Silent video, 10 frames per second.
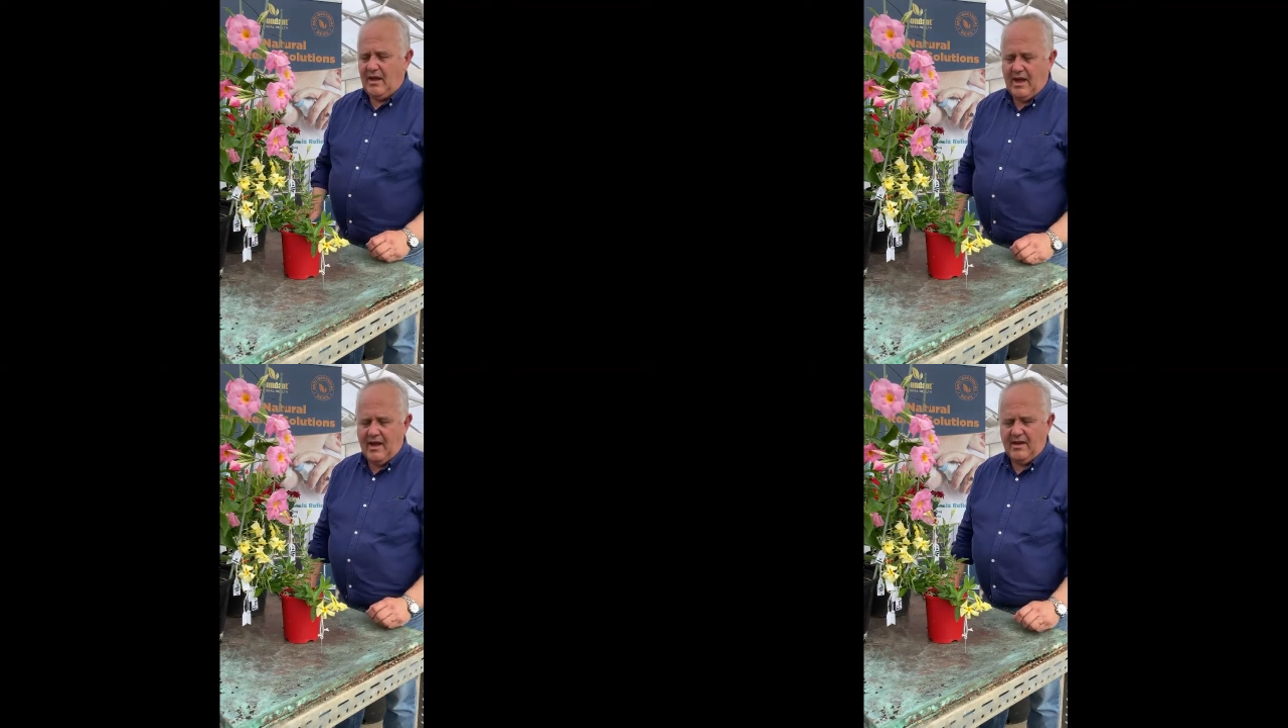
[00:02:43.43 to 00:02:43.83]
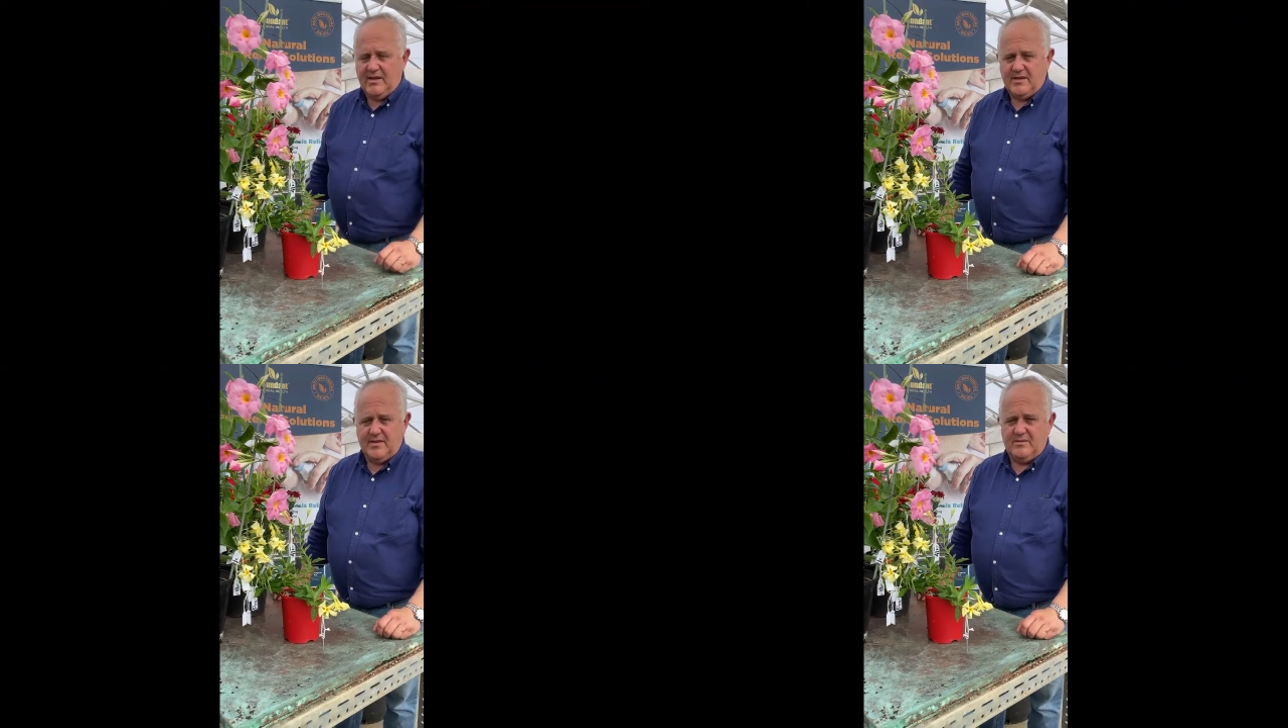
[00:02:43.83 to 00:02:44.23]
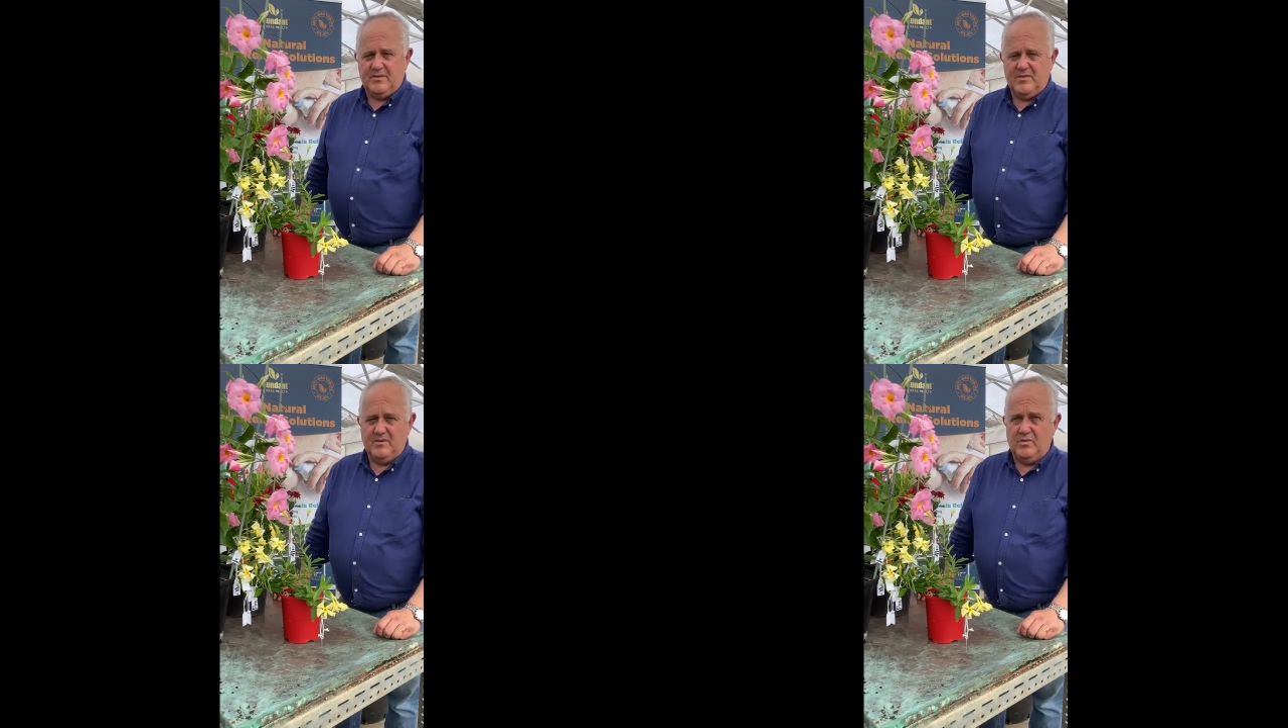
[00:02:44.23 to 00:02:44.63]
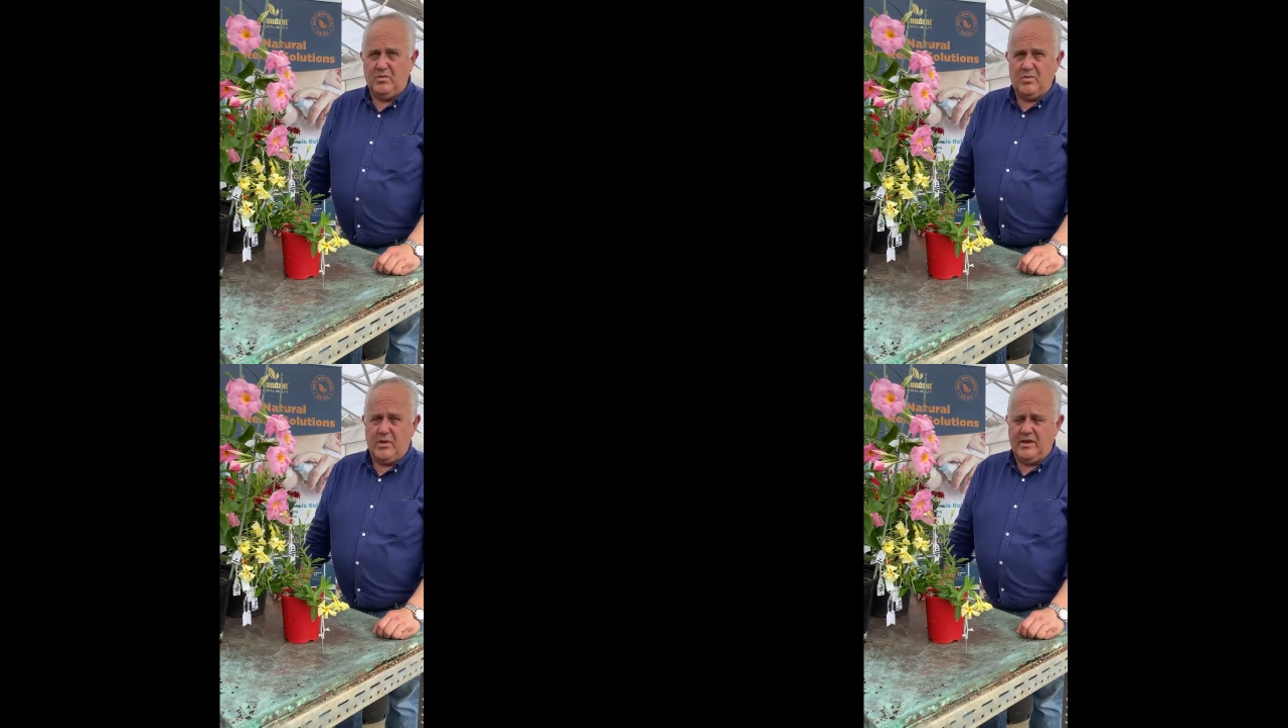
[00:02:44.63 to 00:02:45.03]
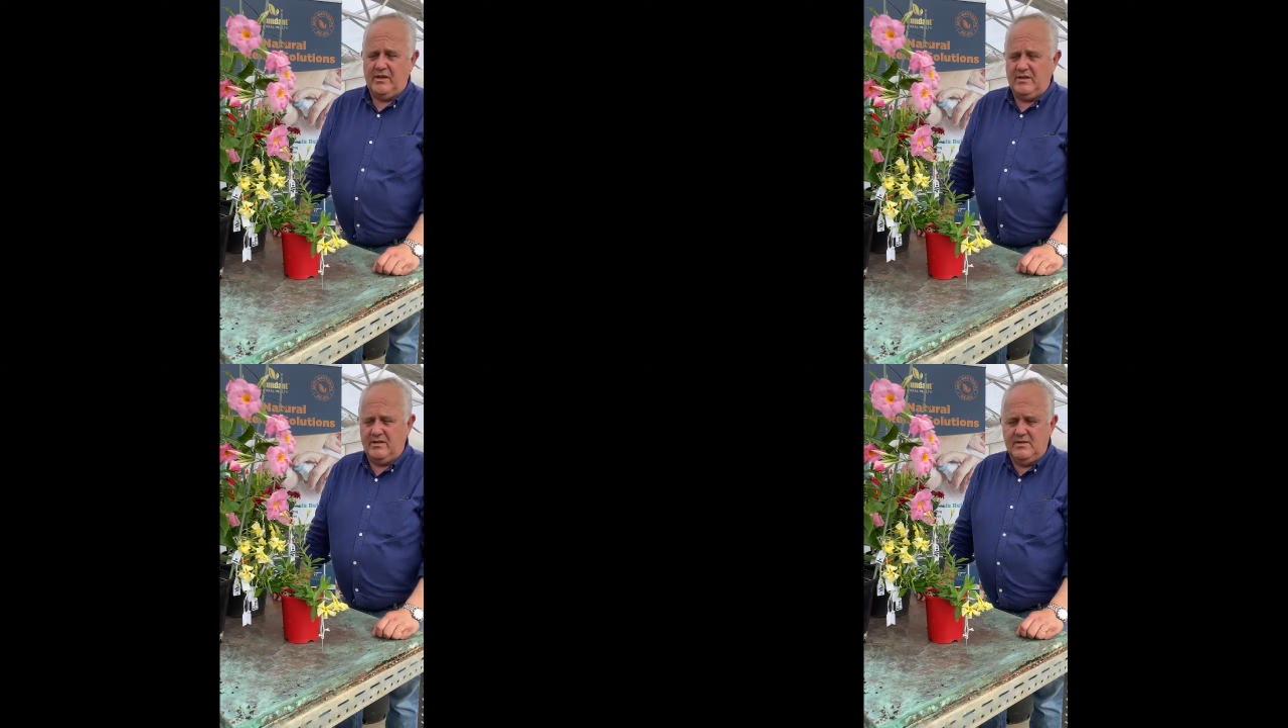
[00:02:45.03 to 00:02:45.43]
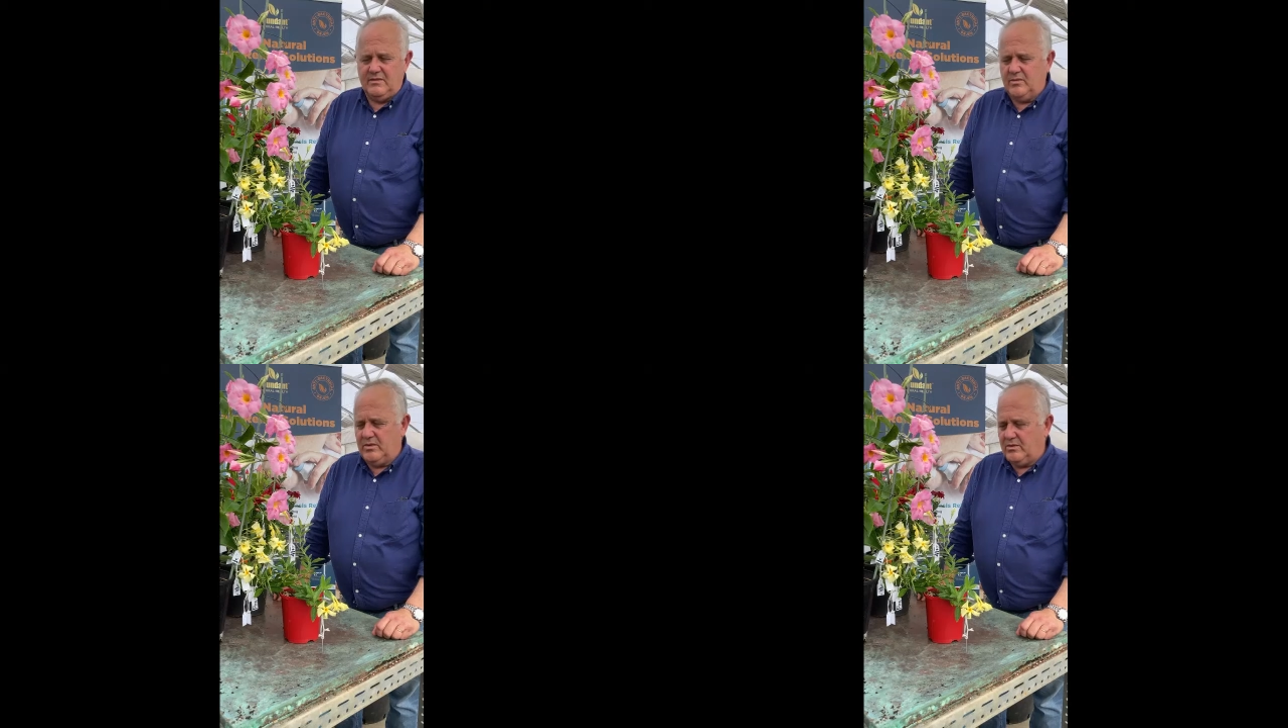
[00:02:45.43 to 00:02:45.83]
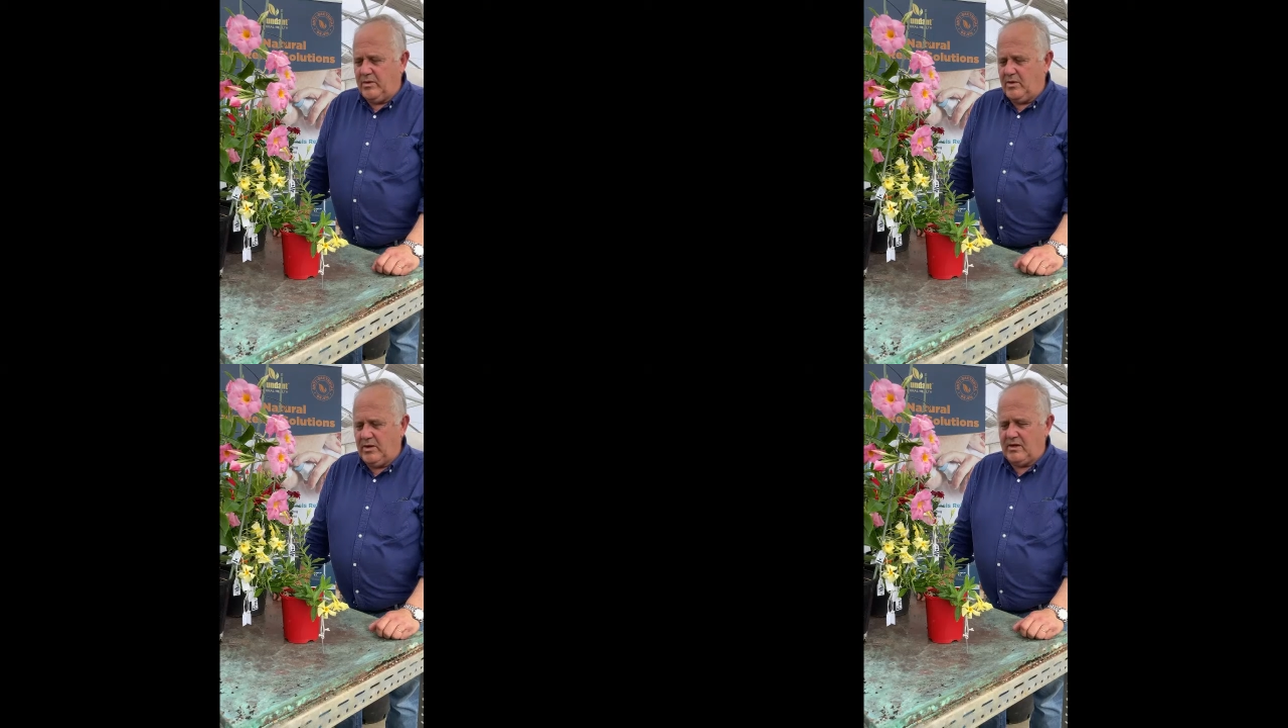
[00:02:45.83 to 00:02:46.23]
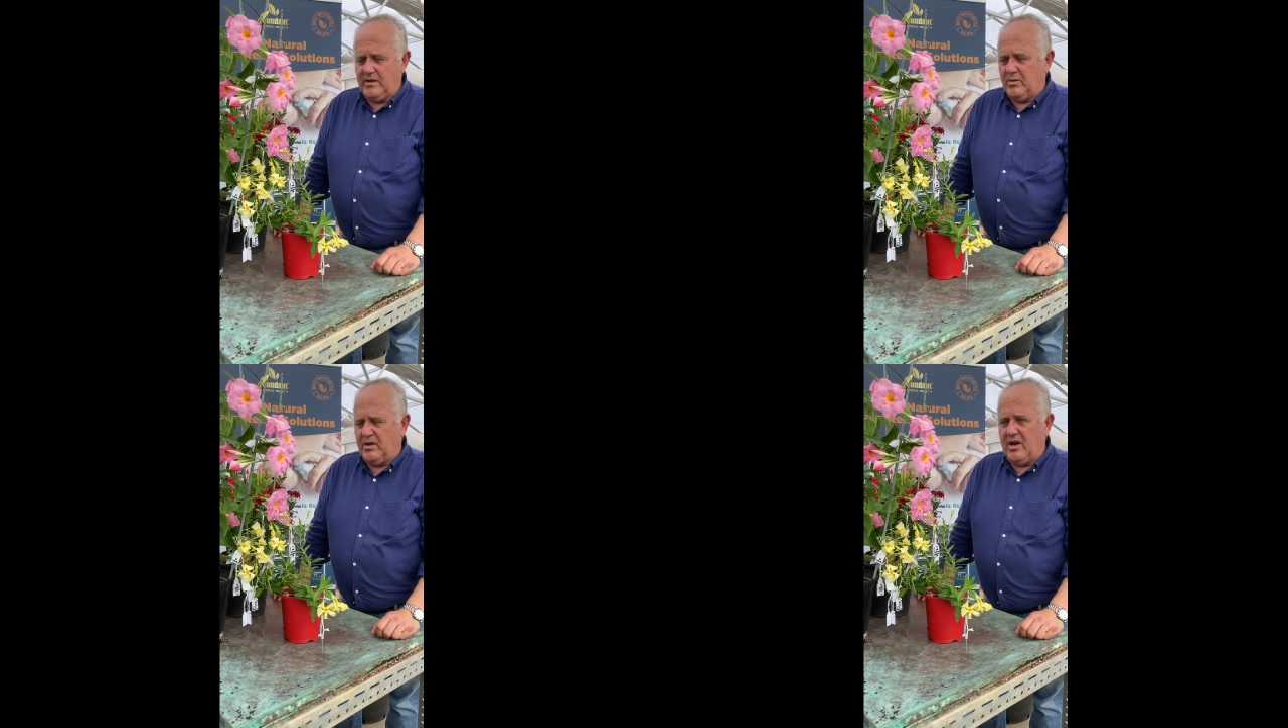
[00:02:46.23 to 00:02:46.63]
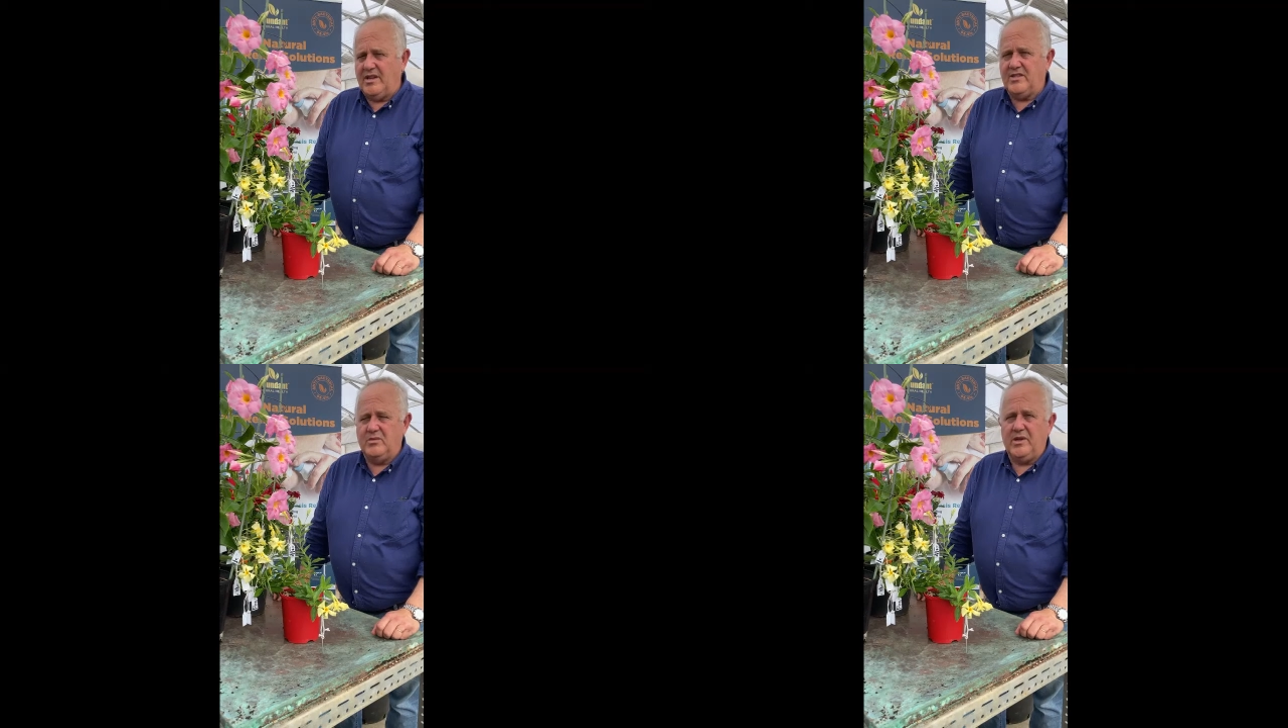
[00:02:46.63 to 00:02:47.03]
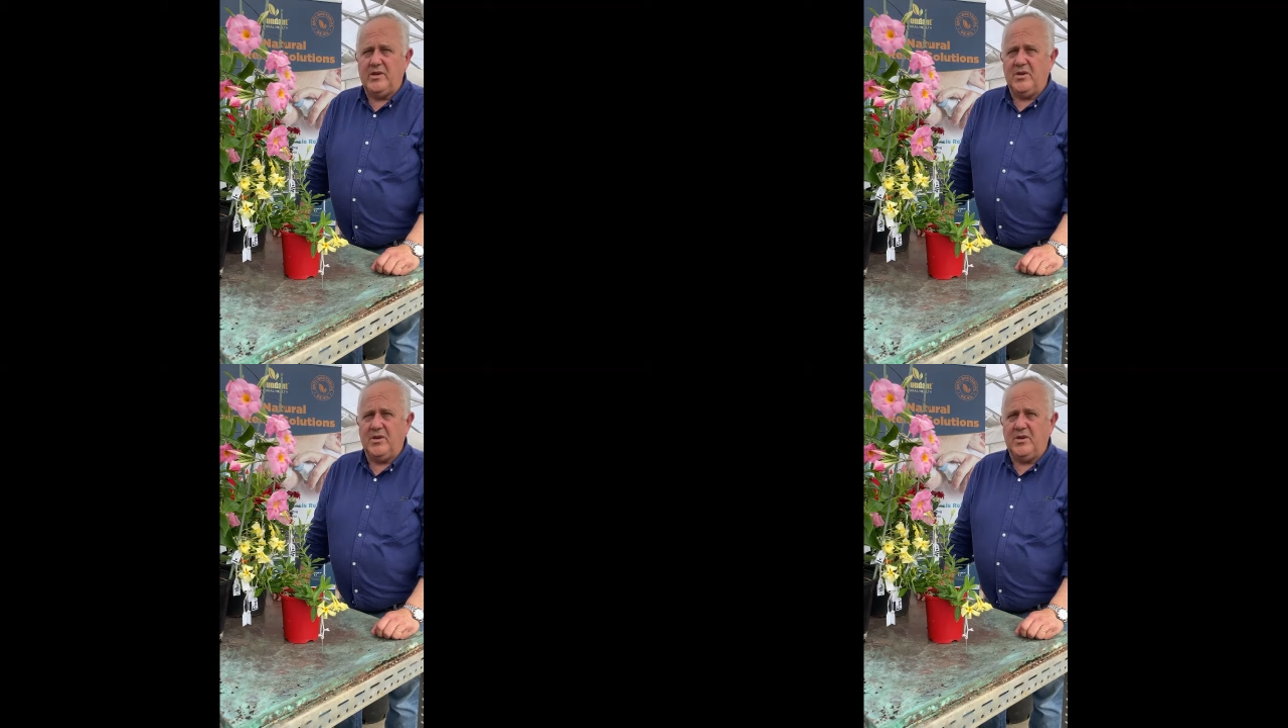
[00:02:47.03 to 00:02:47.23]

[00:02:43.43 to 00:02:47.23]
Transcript: and we quickly realised that we could